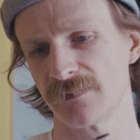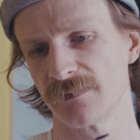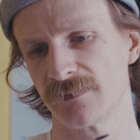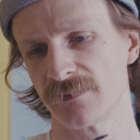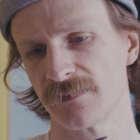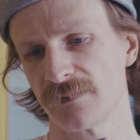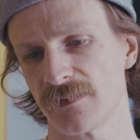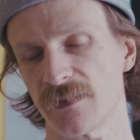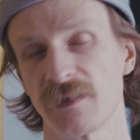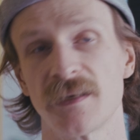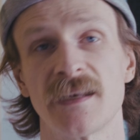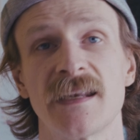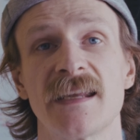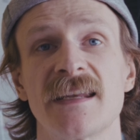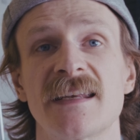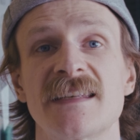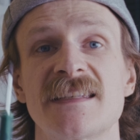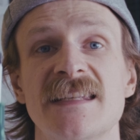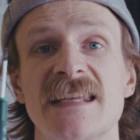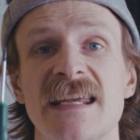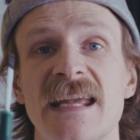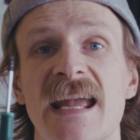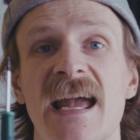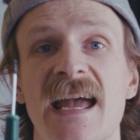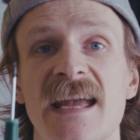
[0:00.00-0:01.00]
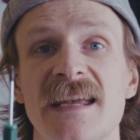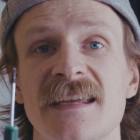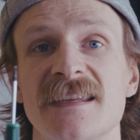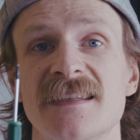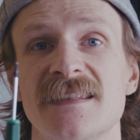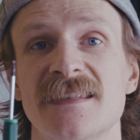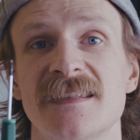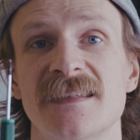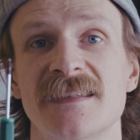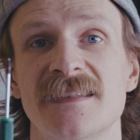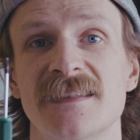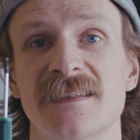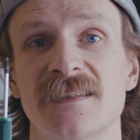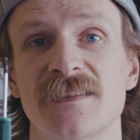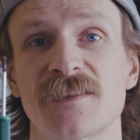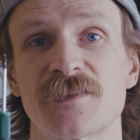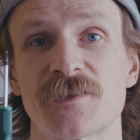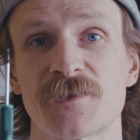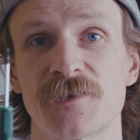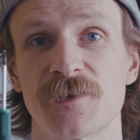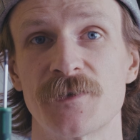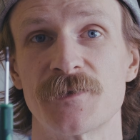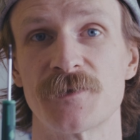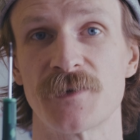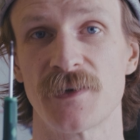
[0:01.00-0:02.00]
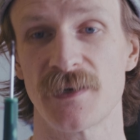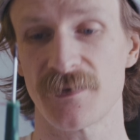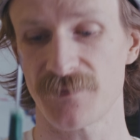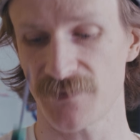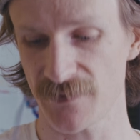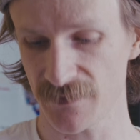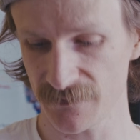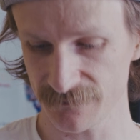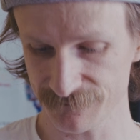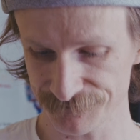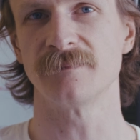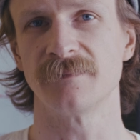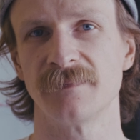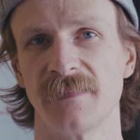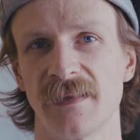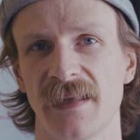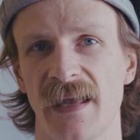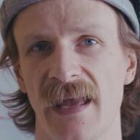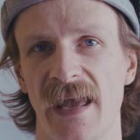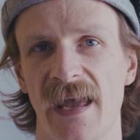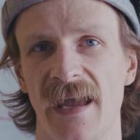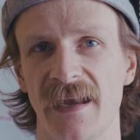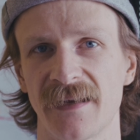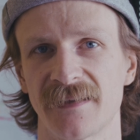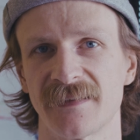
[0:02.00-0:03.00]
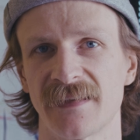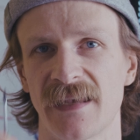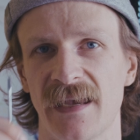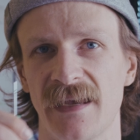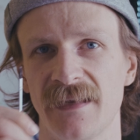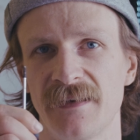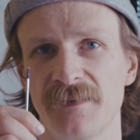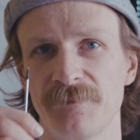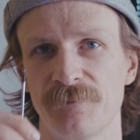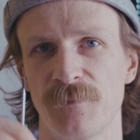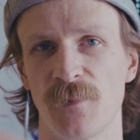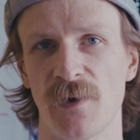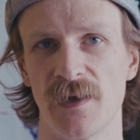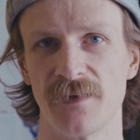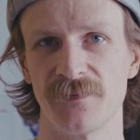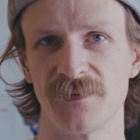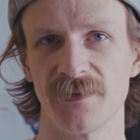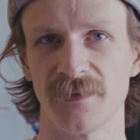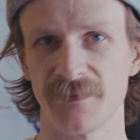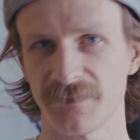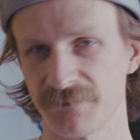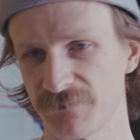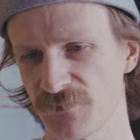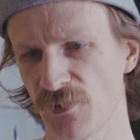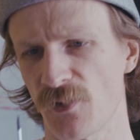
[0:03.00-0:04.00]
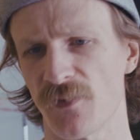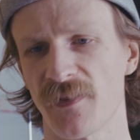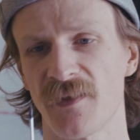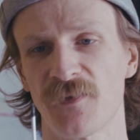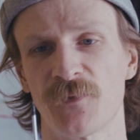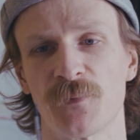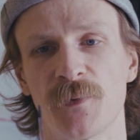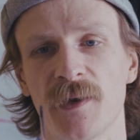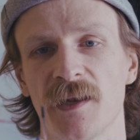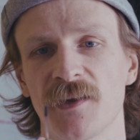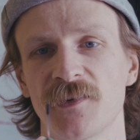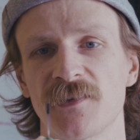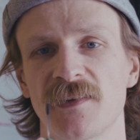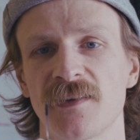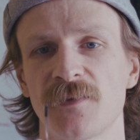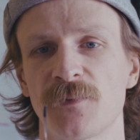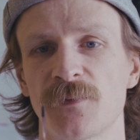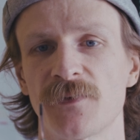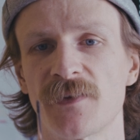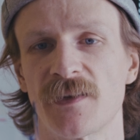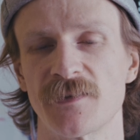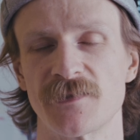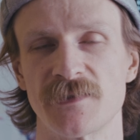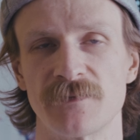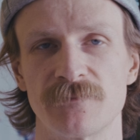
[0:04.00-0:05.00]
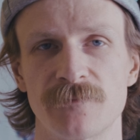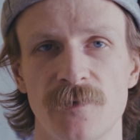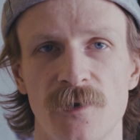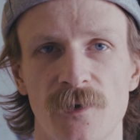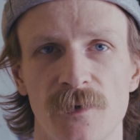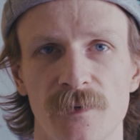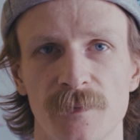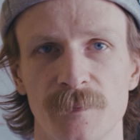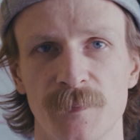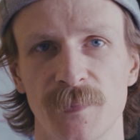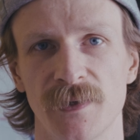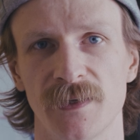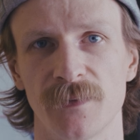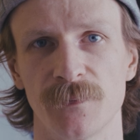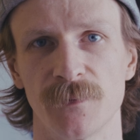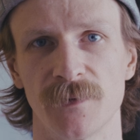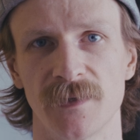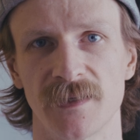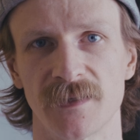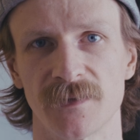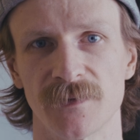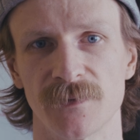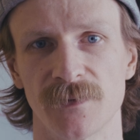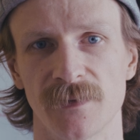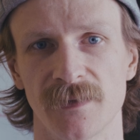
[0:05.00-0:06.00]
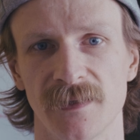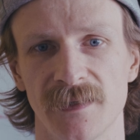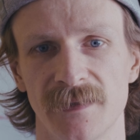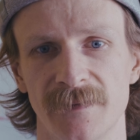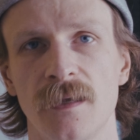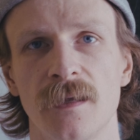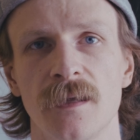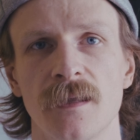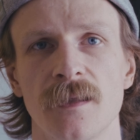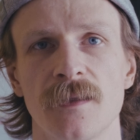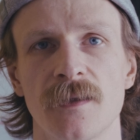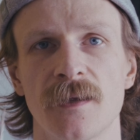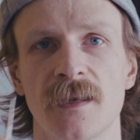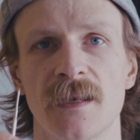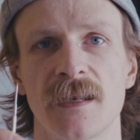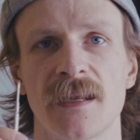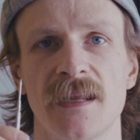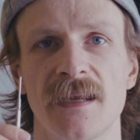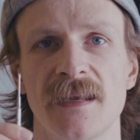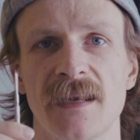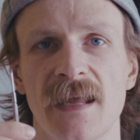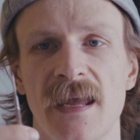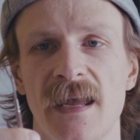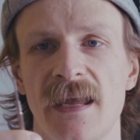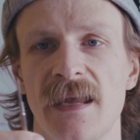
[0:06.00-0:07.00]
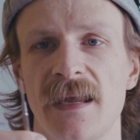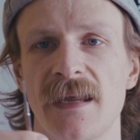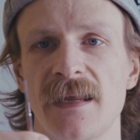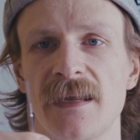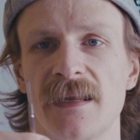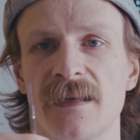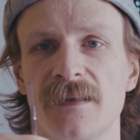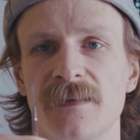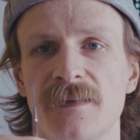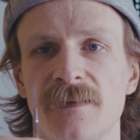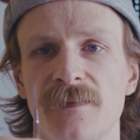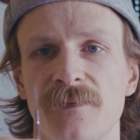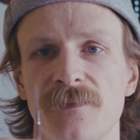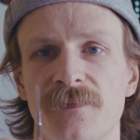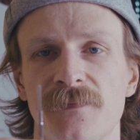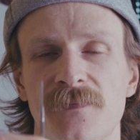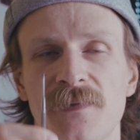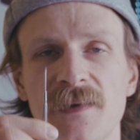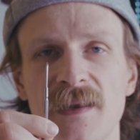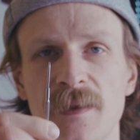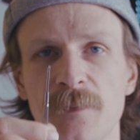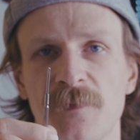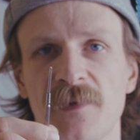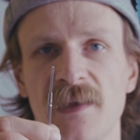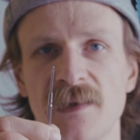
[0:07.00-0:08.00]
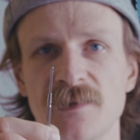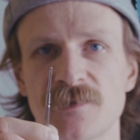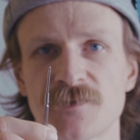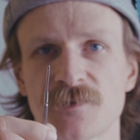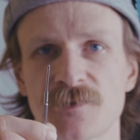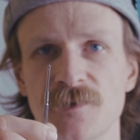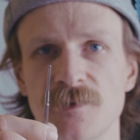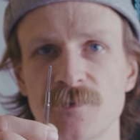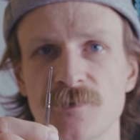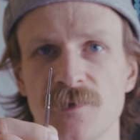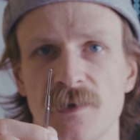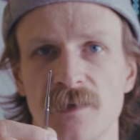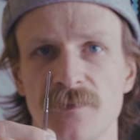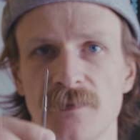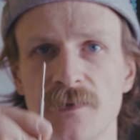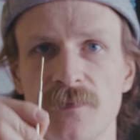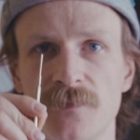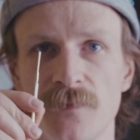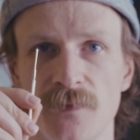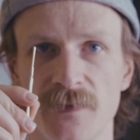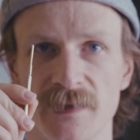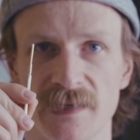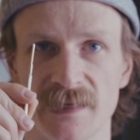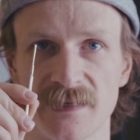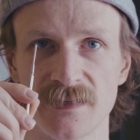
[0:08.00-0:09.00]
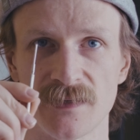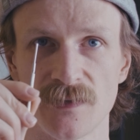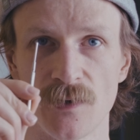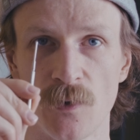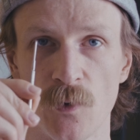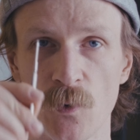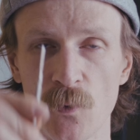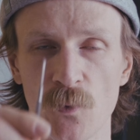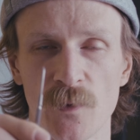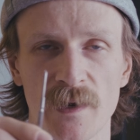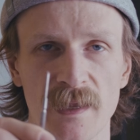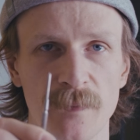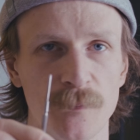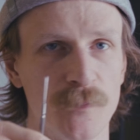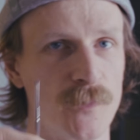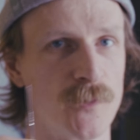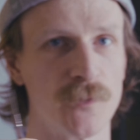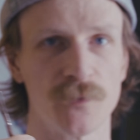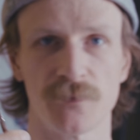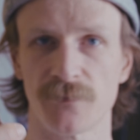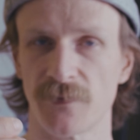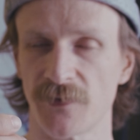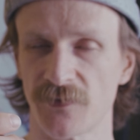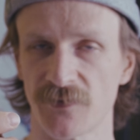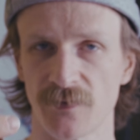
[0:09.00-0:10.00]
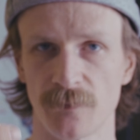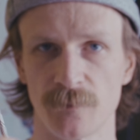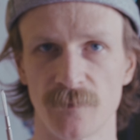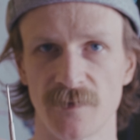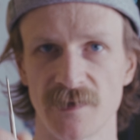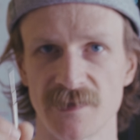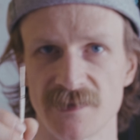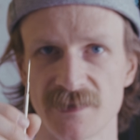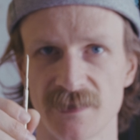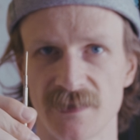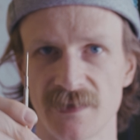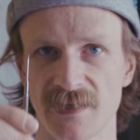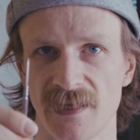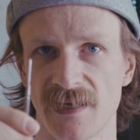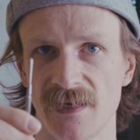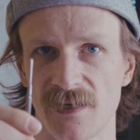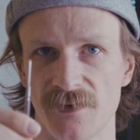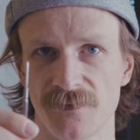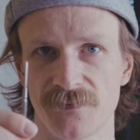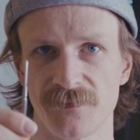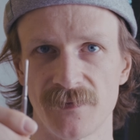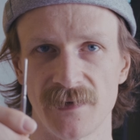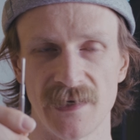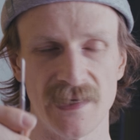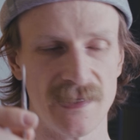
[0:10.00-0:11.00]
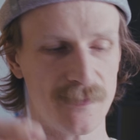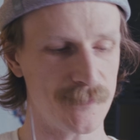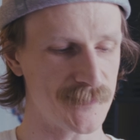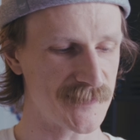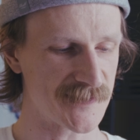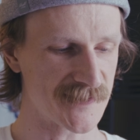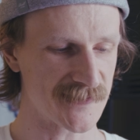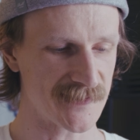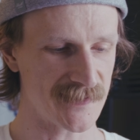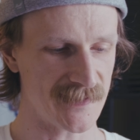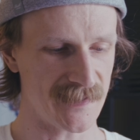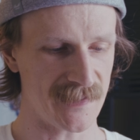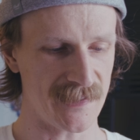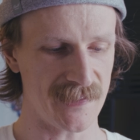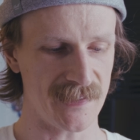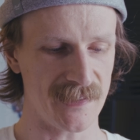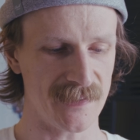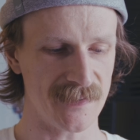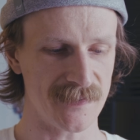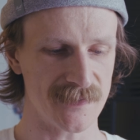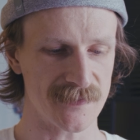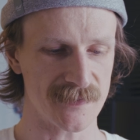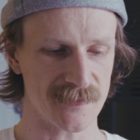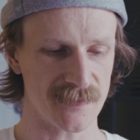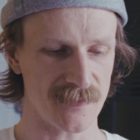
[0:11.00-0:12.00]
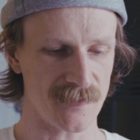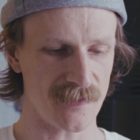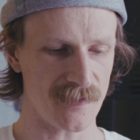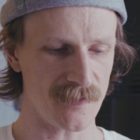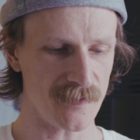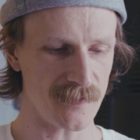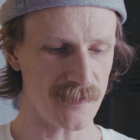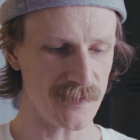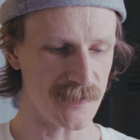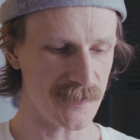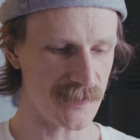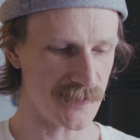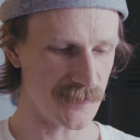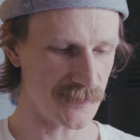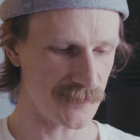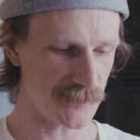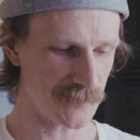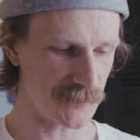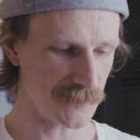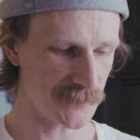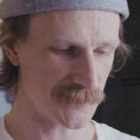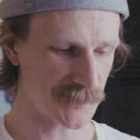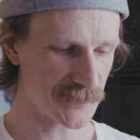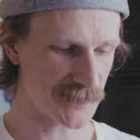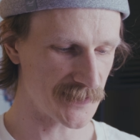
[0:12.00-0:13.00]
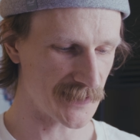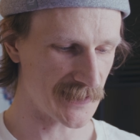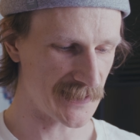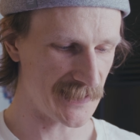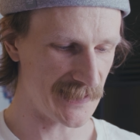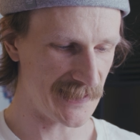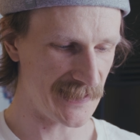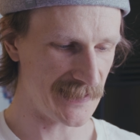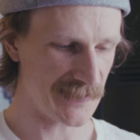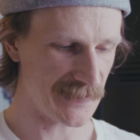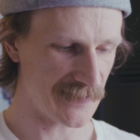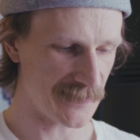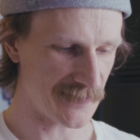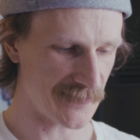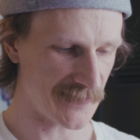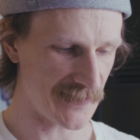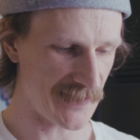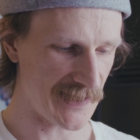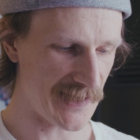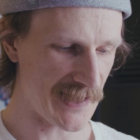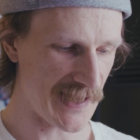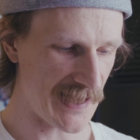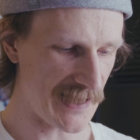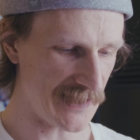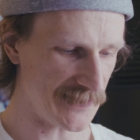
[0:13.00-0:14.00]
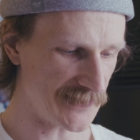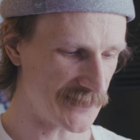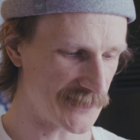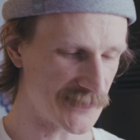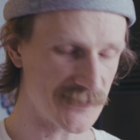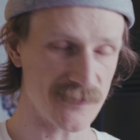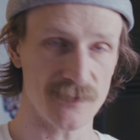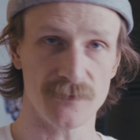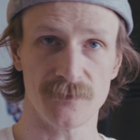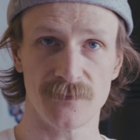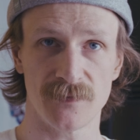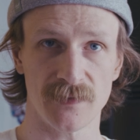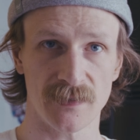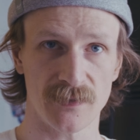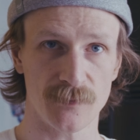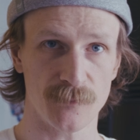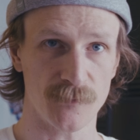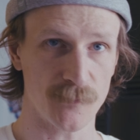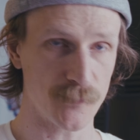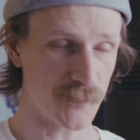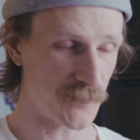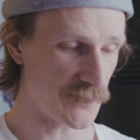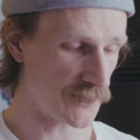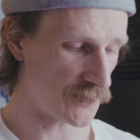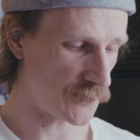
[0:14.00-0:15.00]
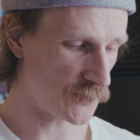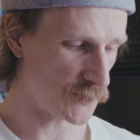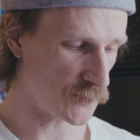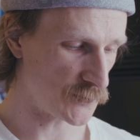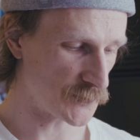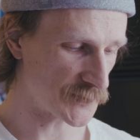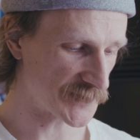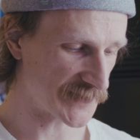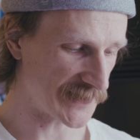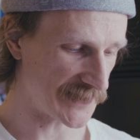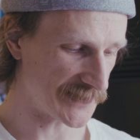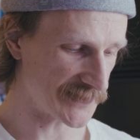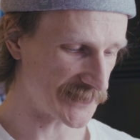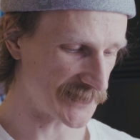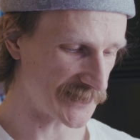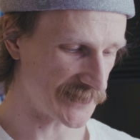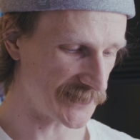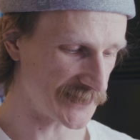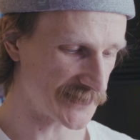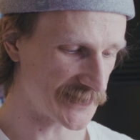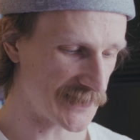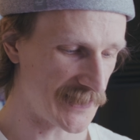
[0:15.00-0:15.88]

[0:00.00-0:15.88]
You're gonna need a T8 screwdriver, hex head, whatever. Not this one actually, this one's actually wrong, but we'll ignore that. You're gonna need a Phillips head screwdriver for the Hall gimbals. For some reason they are Phillips, and I use, to clean the heads of the Hall sensors,